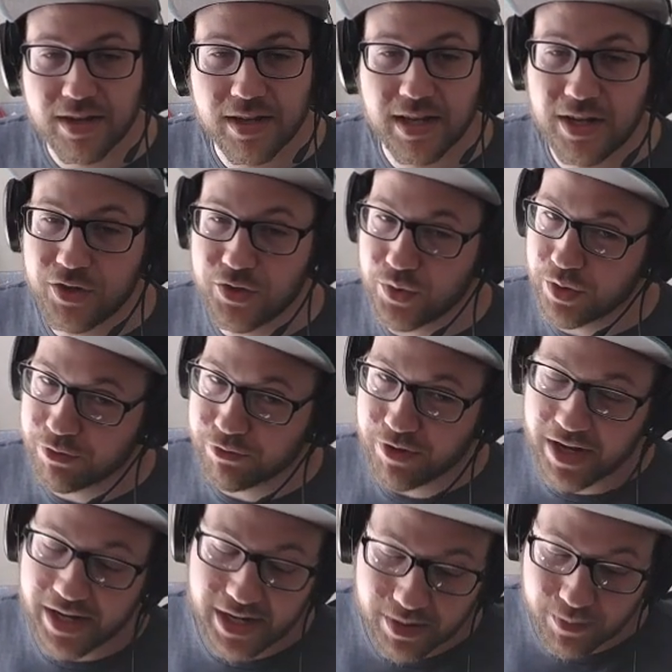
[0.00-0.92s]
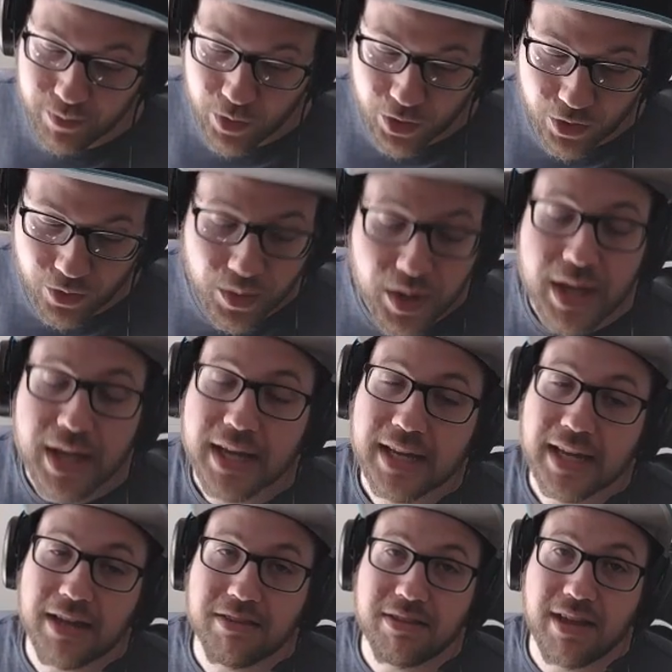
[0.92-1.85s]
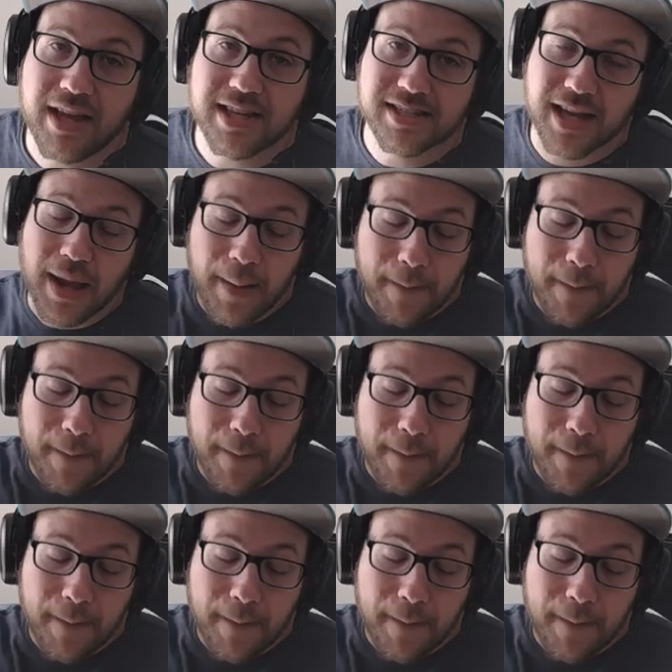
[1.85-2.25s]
Enjoy your Friday tomorrow. Okay, thanks.